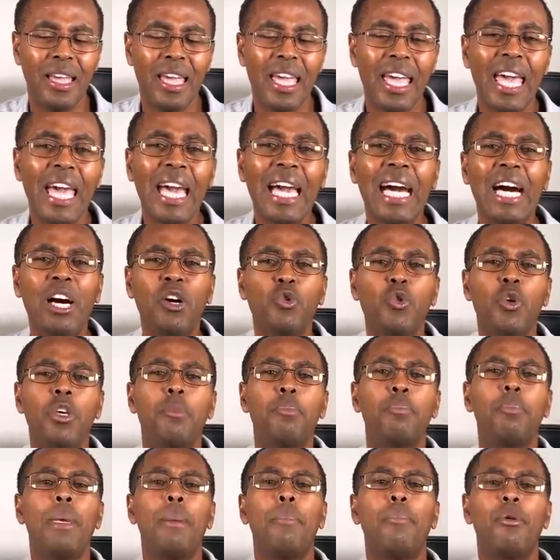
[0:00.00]
Hang out
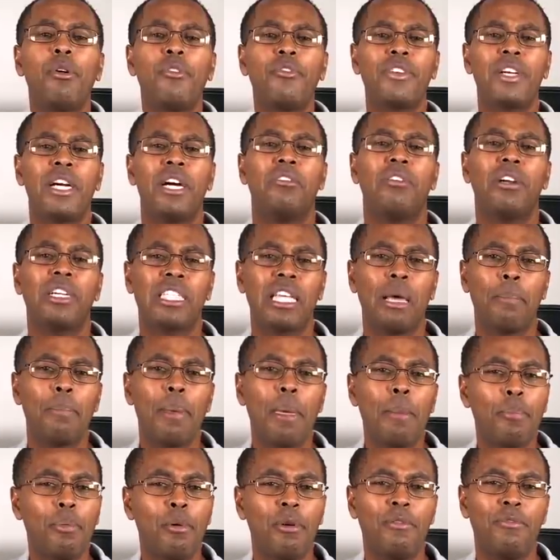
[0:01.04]
with people of character,
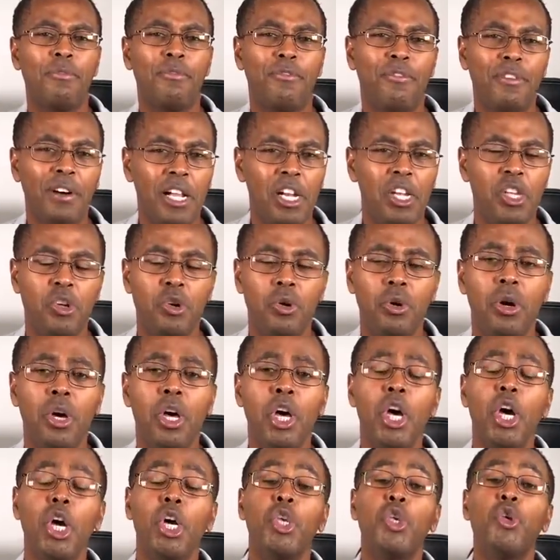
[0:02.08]
people of value,
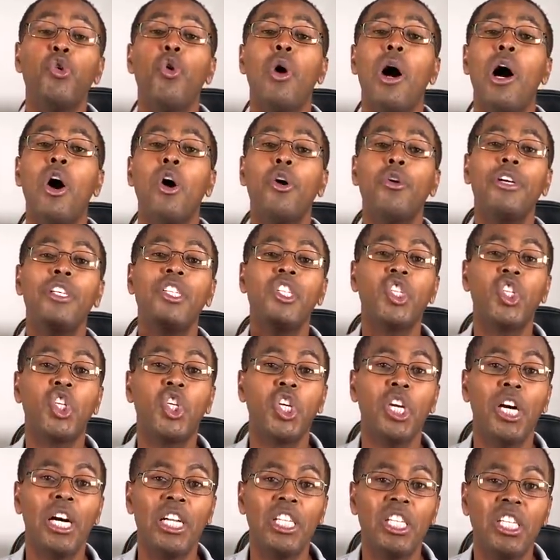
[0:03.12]
you are always
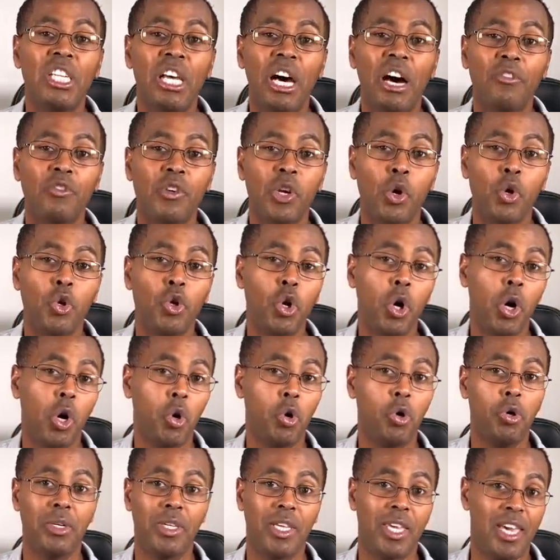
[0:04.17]
judged after your
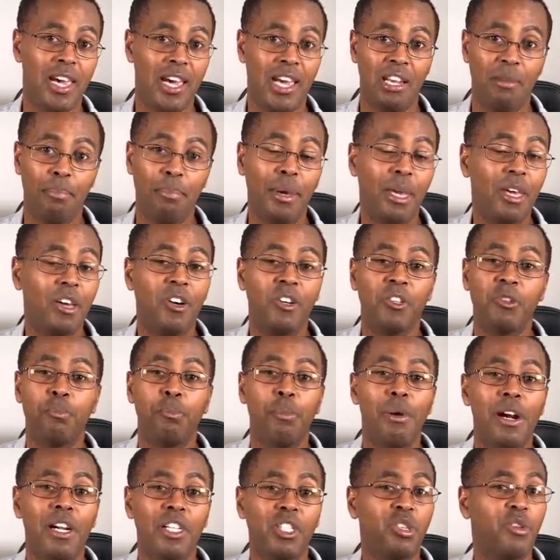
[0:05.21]
own kind because
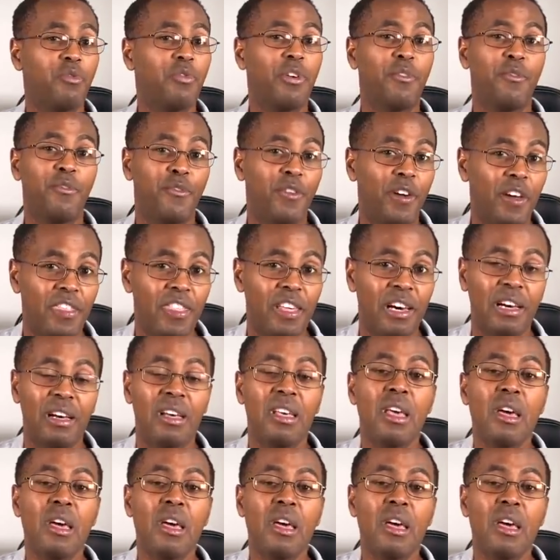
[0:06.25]
birds of a feather